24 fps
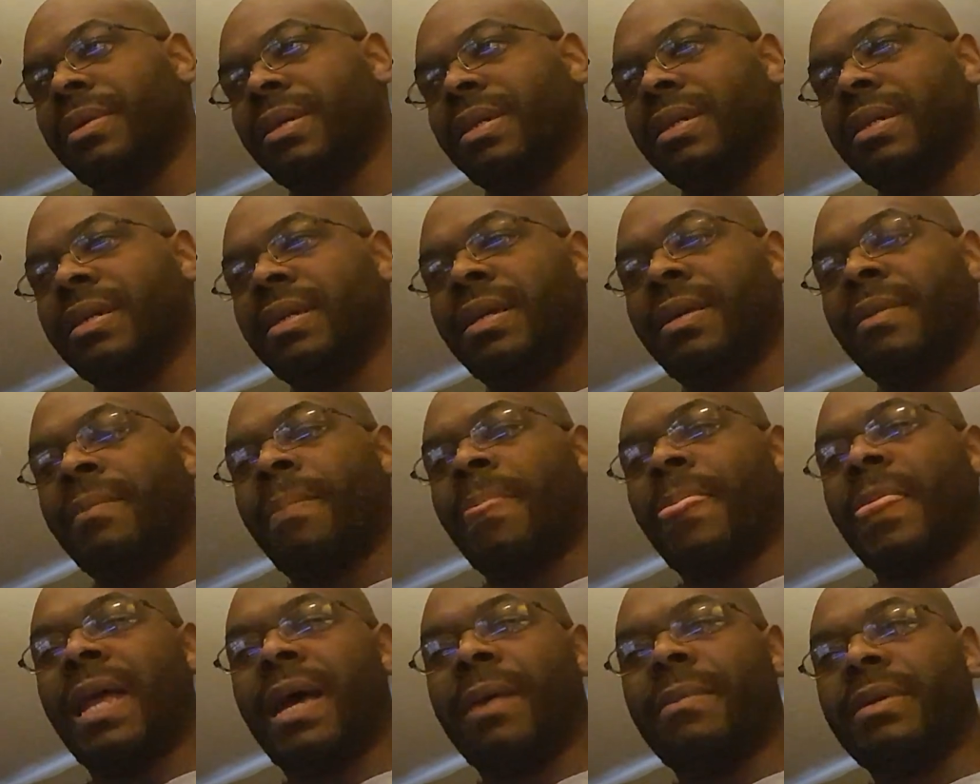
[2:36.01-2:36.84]

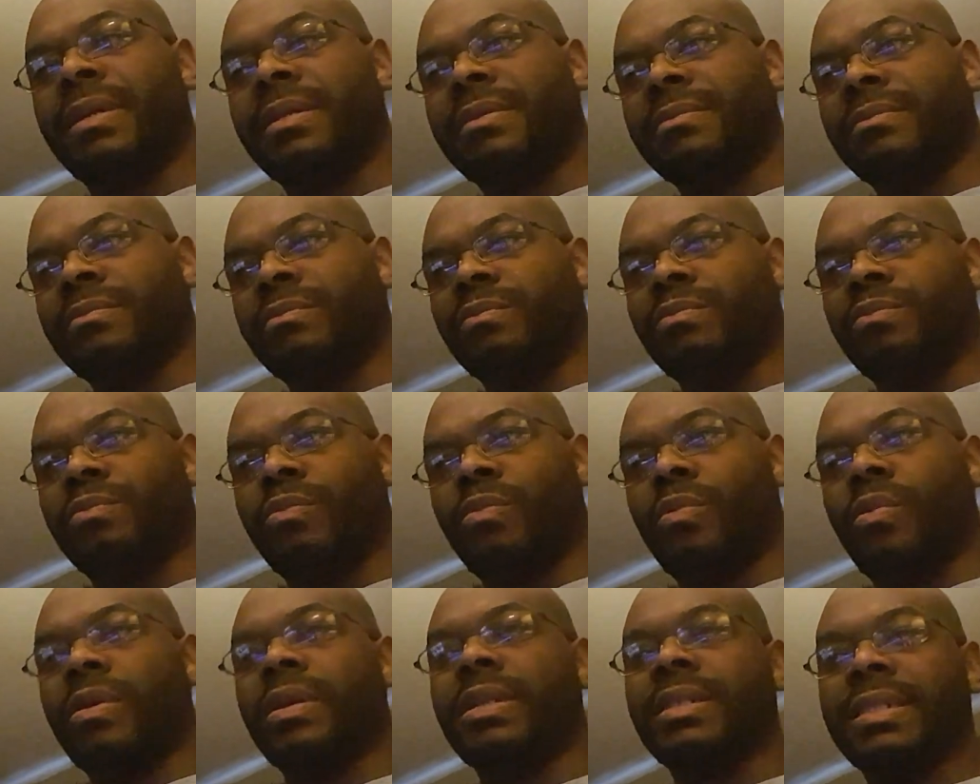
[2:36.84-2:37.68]
But I've been
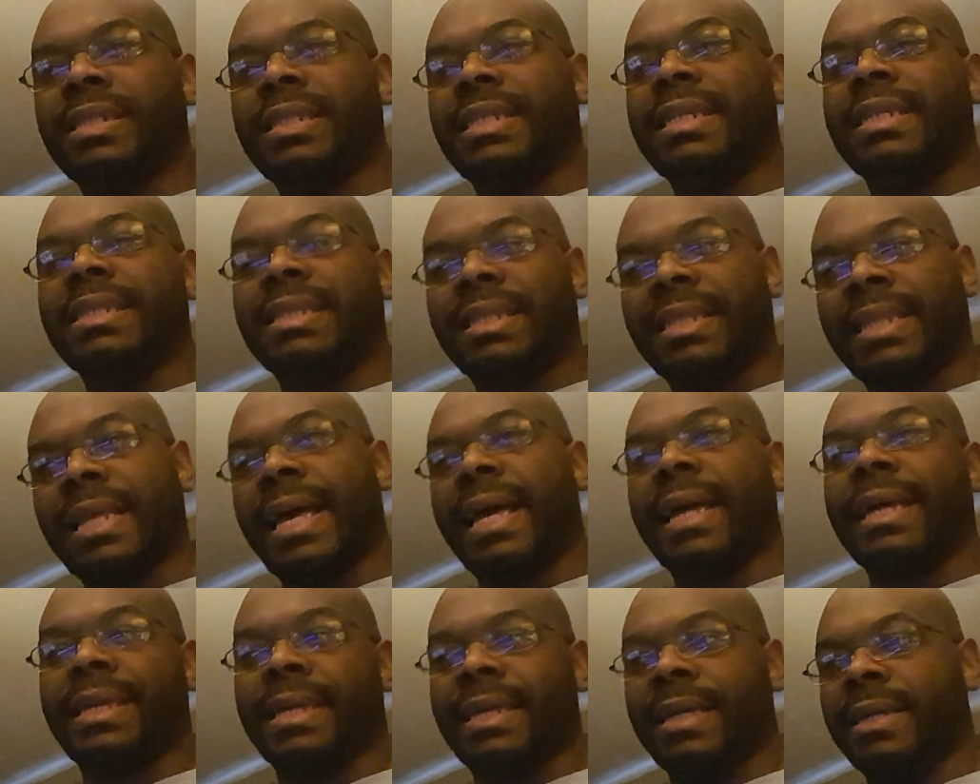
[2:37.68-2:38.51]
wanting to get
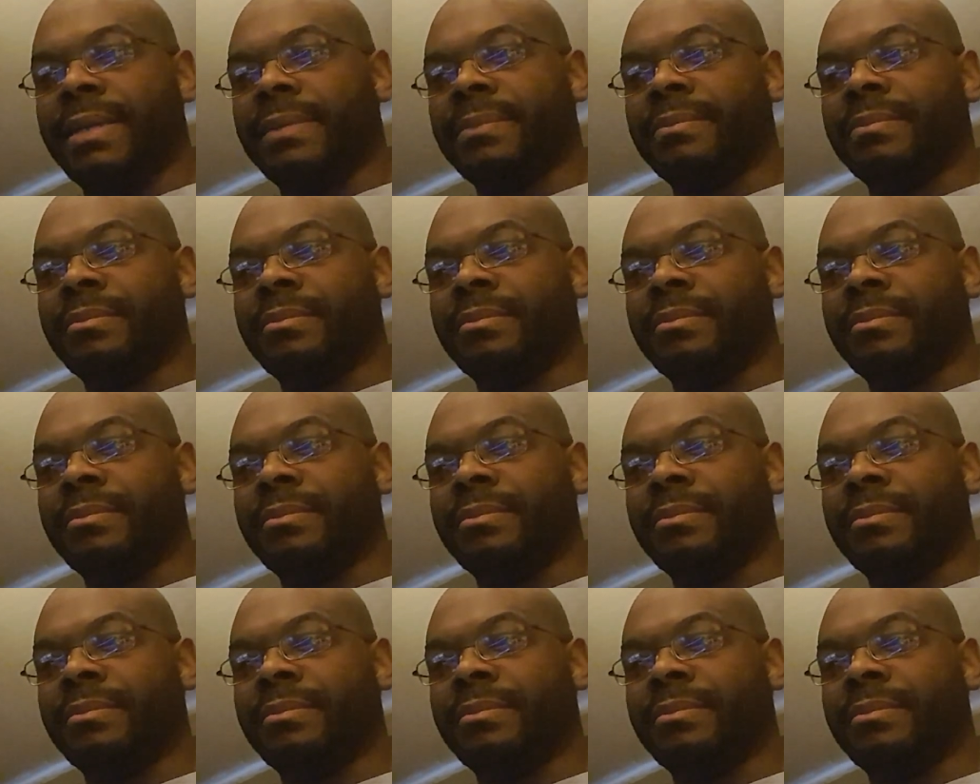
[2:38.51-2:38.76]
that game,